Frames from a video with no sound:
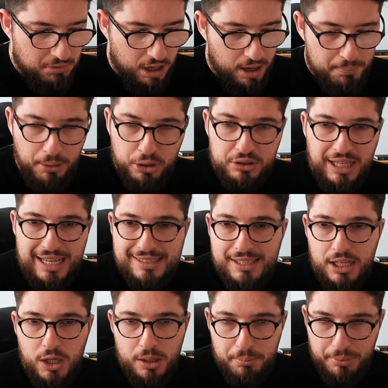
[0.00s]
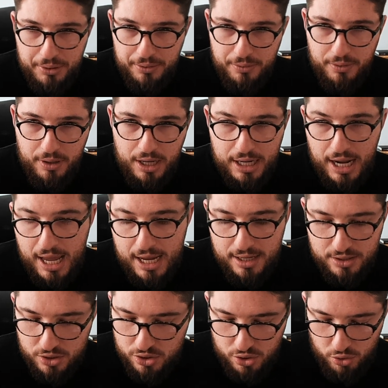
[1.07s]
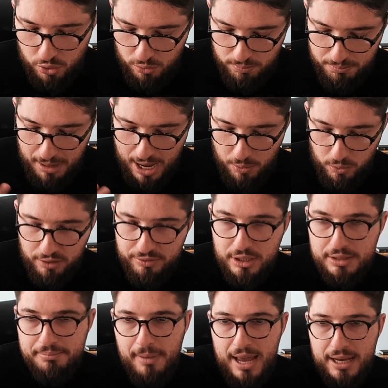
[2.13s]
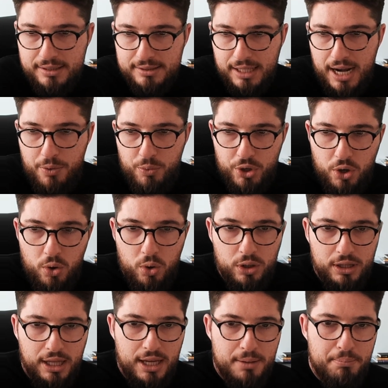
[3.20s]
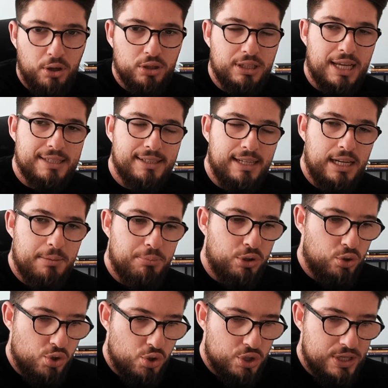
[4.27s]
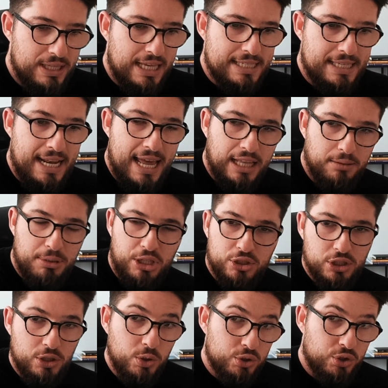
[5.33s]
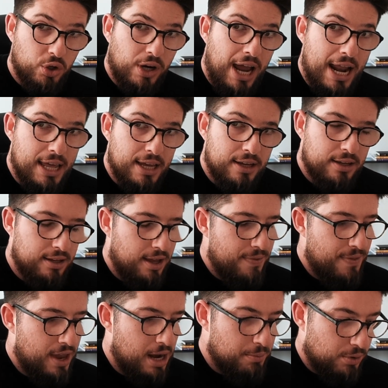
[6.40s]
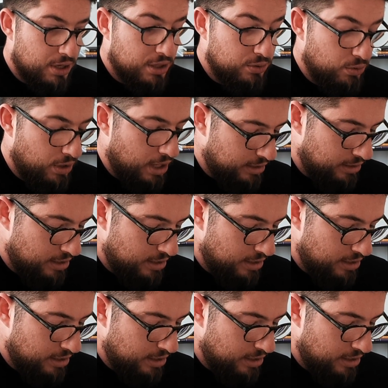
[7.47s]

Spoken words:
podcast clip. And I just buy one of these mics and I record a podcast clip to use it as an ad because it looks organic. And then I'm gonna do that.